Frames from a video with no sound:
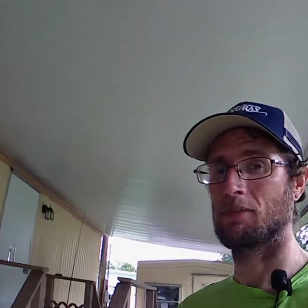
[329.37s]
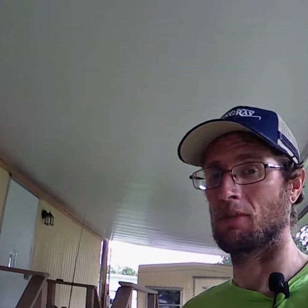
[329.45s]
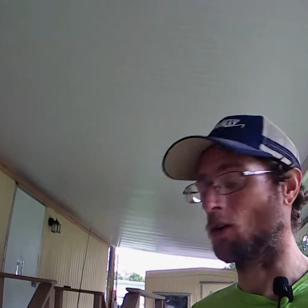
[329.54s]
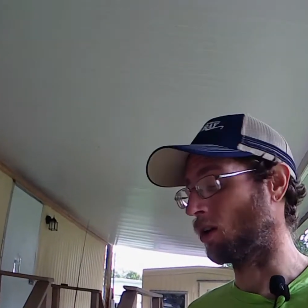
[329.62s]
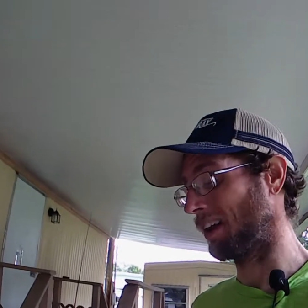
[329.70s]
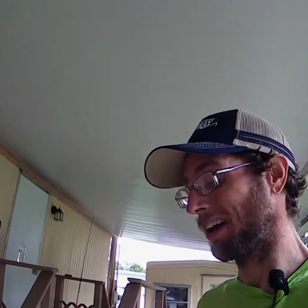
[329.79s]
So
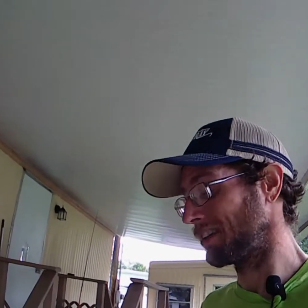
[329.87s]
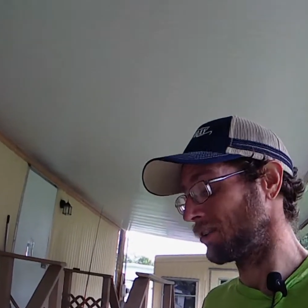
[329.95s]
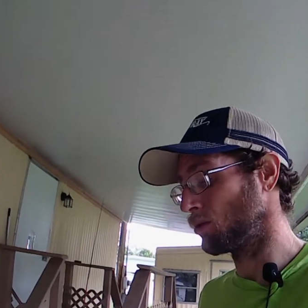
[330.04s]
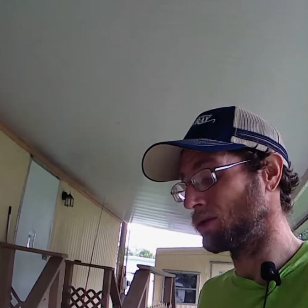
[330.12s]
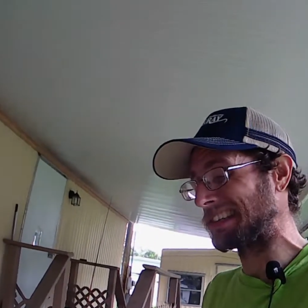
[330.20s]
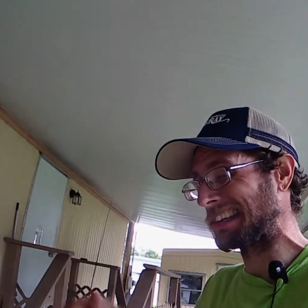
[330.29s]
all I had to
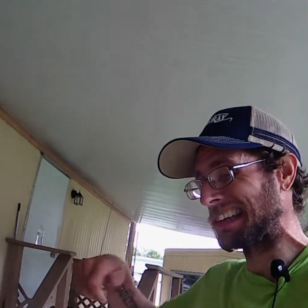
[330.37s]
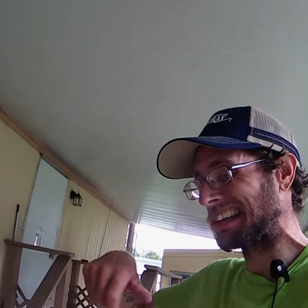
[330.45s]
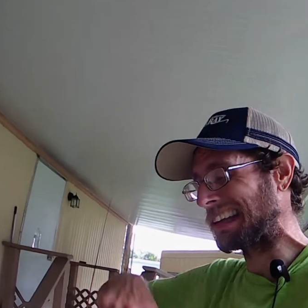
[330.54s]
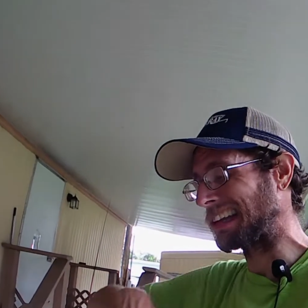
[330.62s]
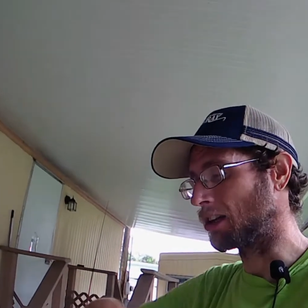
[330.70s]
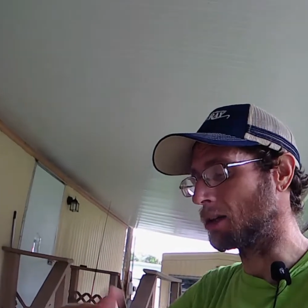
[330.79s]
do was
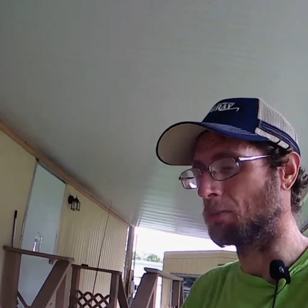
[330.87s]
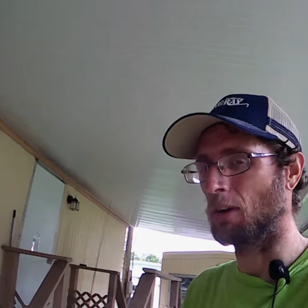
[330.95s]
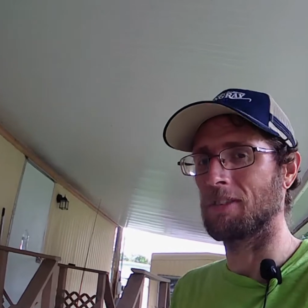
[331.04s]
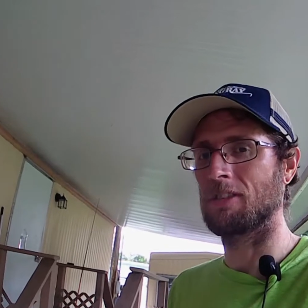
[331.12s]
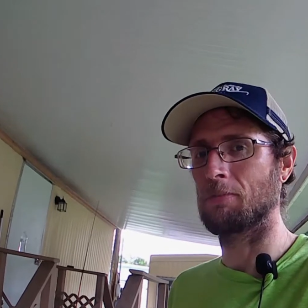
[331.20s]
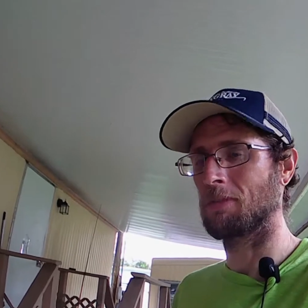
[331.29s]
clip all
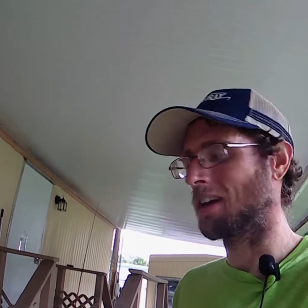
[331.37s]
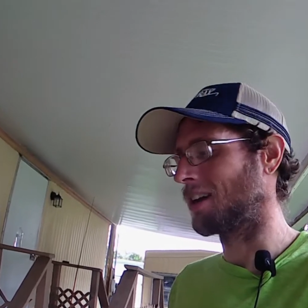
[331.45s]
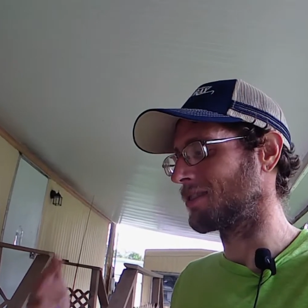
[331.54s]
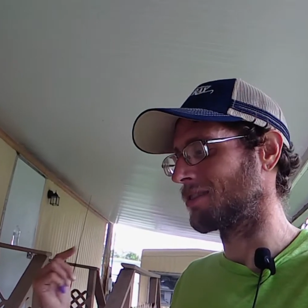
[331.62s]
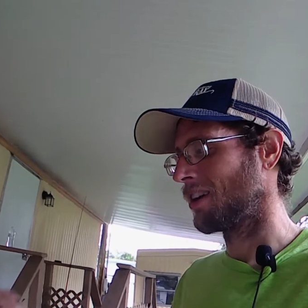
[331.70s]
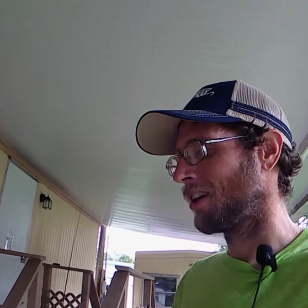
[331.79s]
the zip
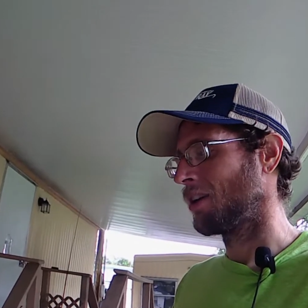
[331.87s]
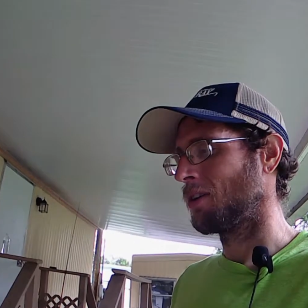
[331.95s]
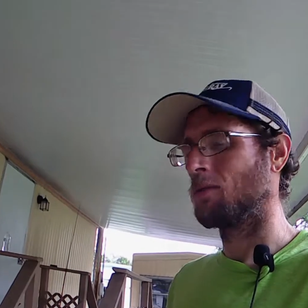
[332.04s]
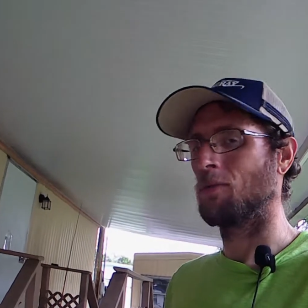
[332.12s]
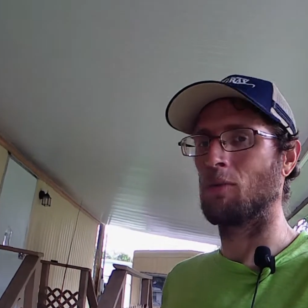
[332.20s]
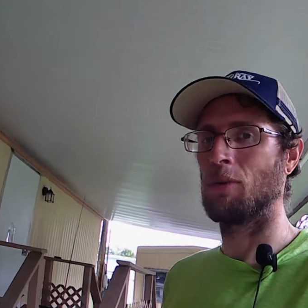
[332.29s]
ties,
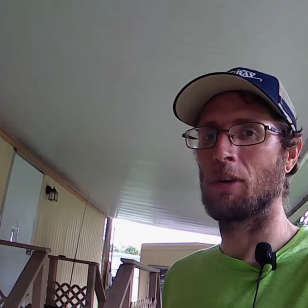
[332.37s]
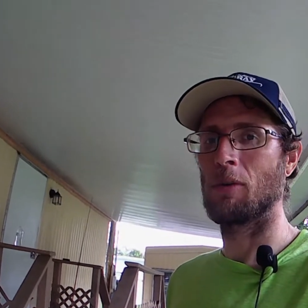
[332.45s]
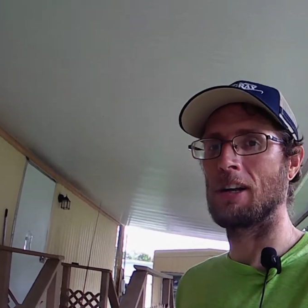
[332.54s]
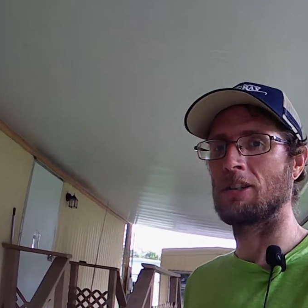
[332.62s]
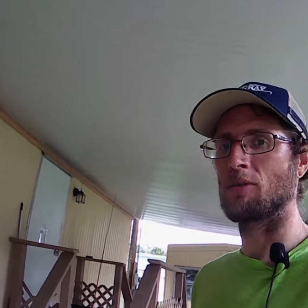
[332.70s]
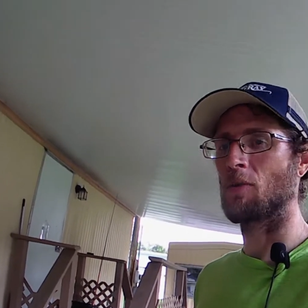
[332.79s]

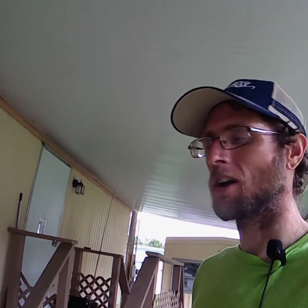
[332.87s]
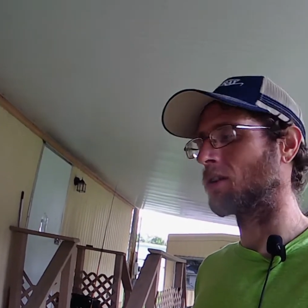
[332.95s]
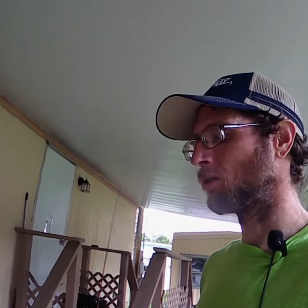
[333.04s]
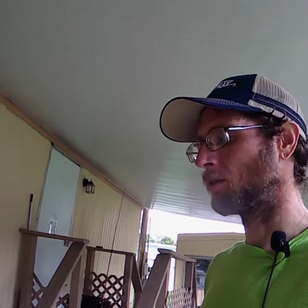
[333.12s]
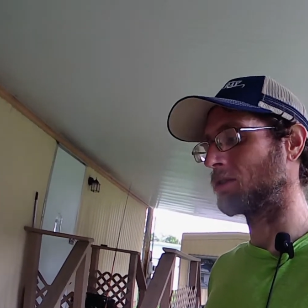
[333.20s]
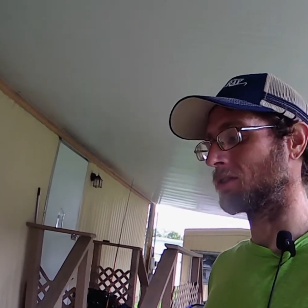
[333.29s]
rearrange the rod
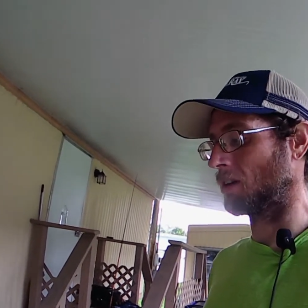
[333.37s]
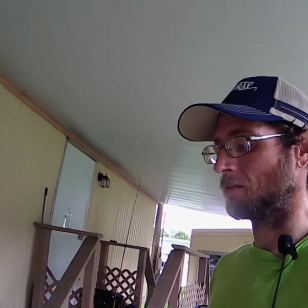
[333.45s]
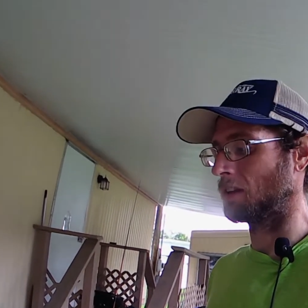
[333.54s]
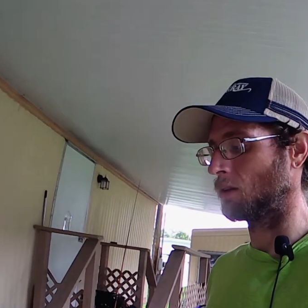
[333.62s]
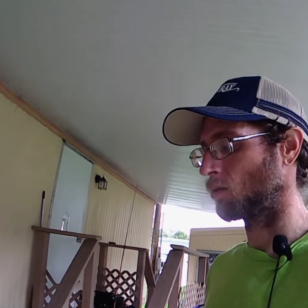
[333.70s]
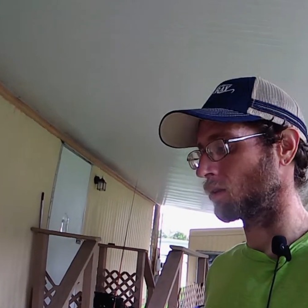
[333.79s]
holders, and
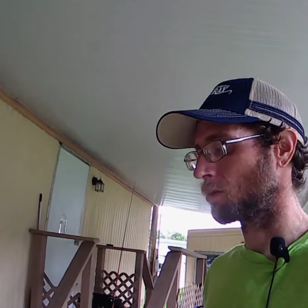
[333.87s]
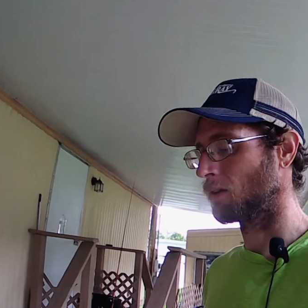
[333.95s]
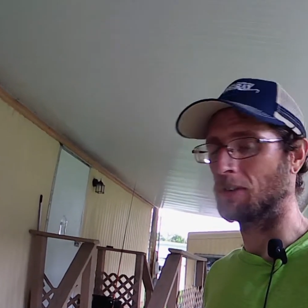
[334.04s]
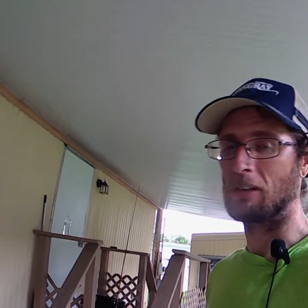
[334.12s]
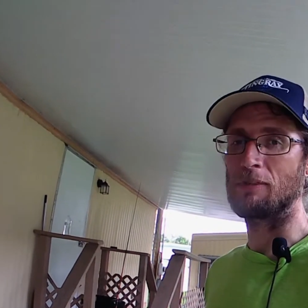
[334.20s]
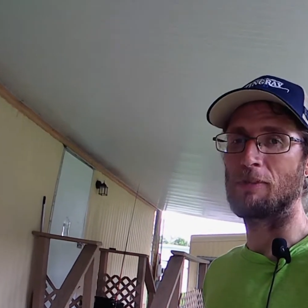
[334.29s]
everything worked
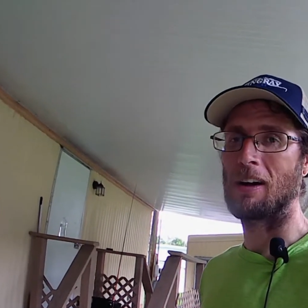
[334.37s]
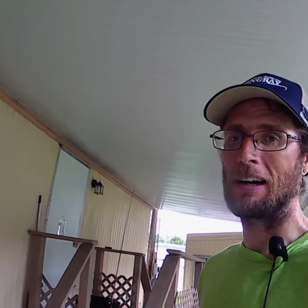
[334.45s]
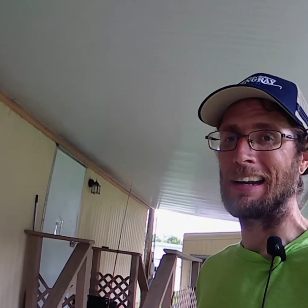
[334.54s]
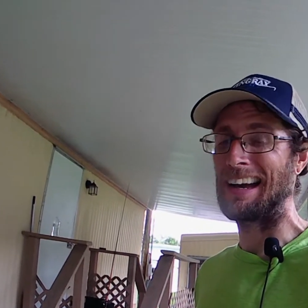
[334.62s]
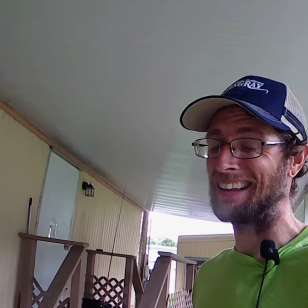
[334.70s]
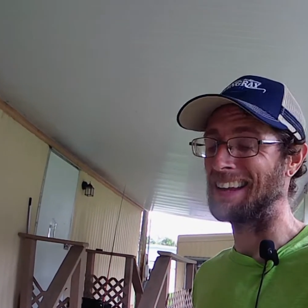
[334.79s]
perfectly fine.
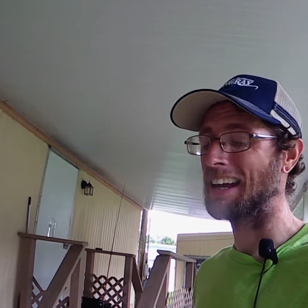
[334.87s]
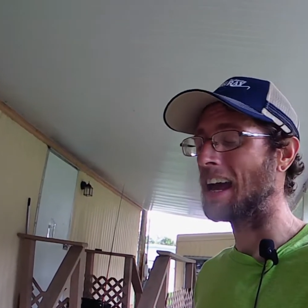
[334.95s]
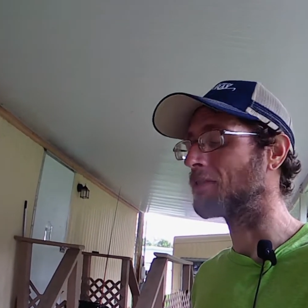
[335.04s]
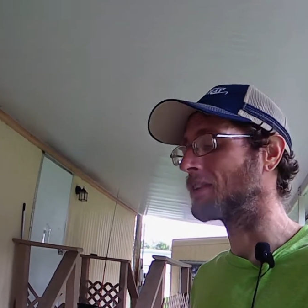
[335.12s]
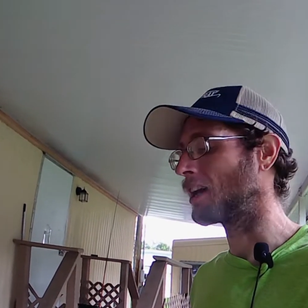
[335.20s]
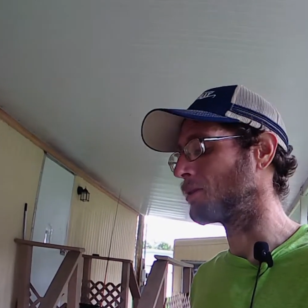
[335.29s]
I like
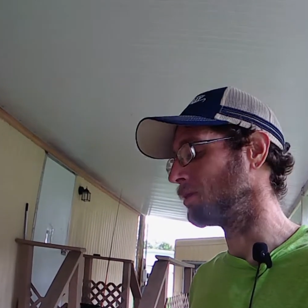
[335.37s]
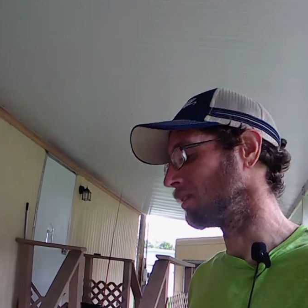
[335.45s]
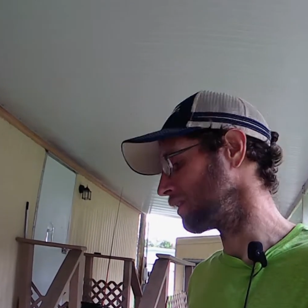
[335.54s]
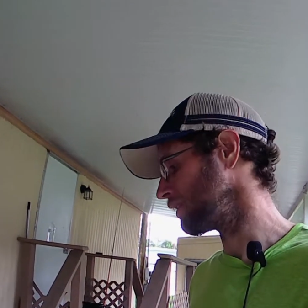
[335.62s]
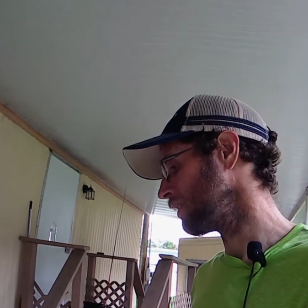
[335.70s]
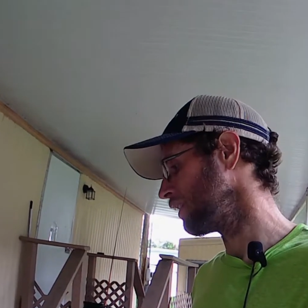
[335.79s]
having that ability.